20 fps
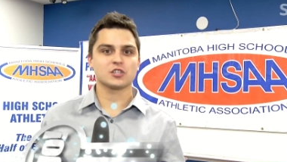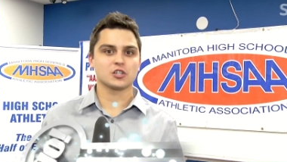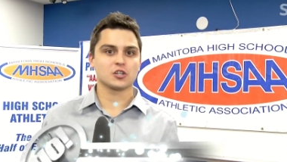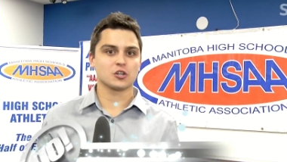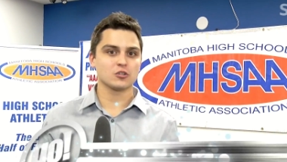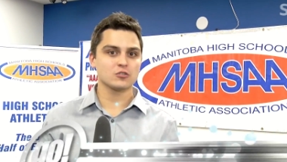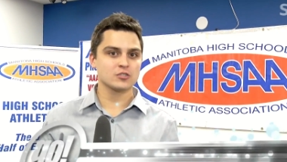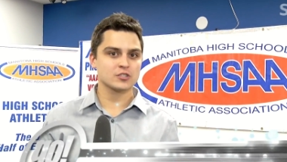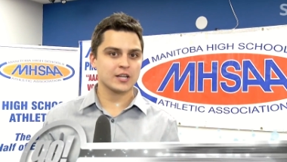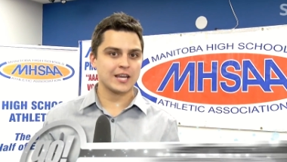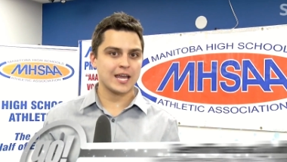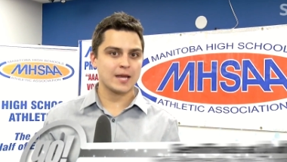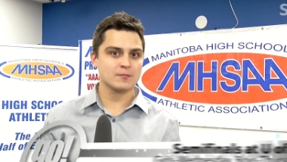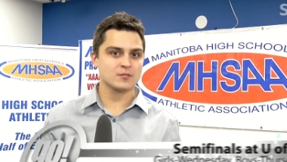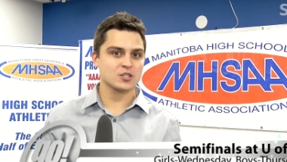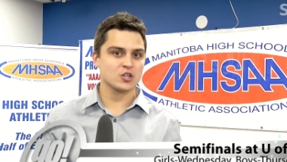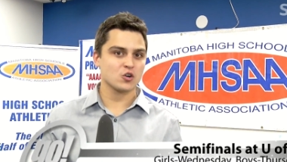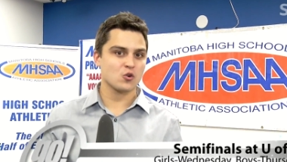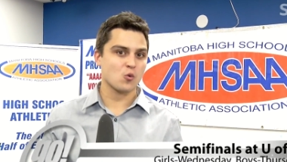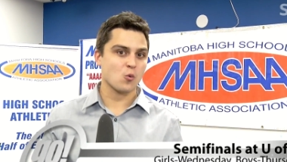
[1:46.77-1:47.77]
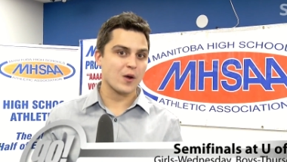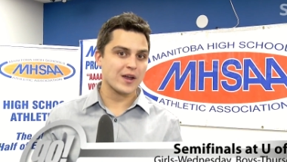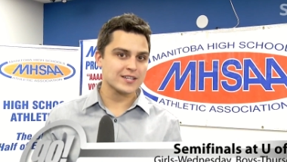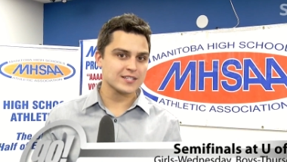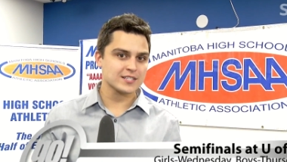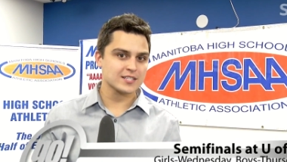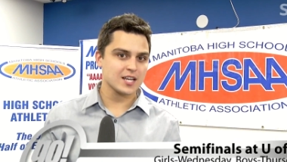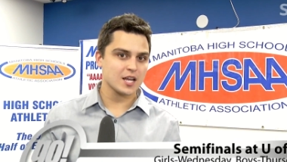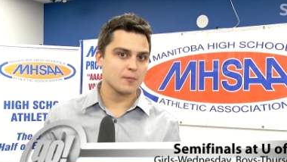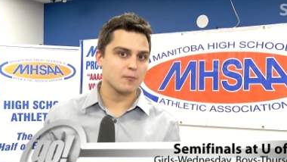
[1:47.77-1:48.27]
Girls games go
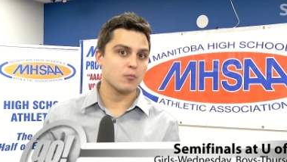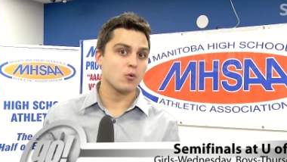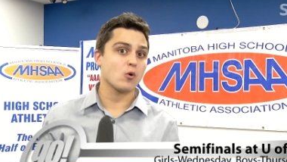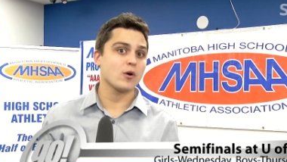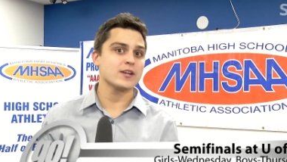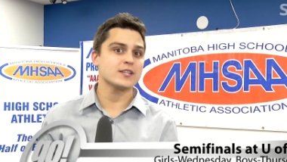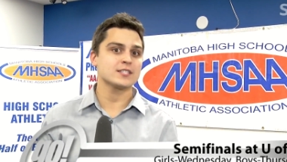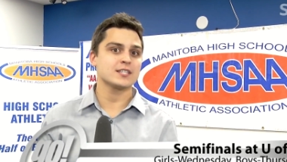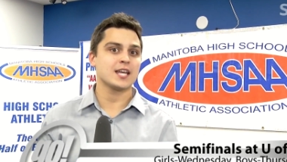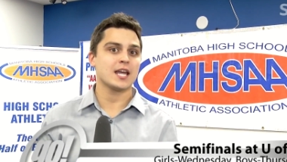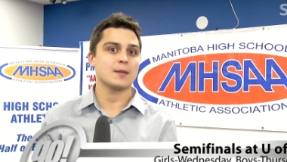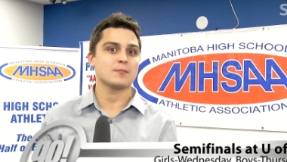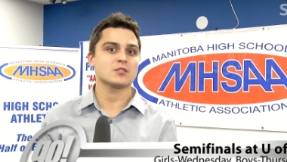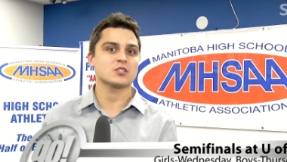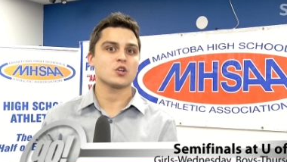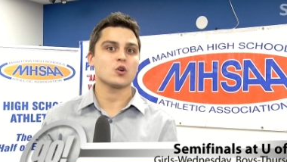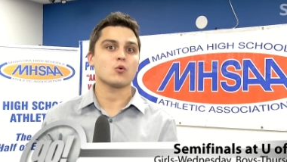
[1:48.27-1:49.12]
Wednesday, boys games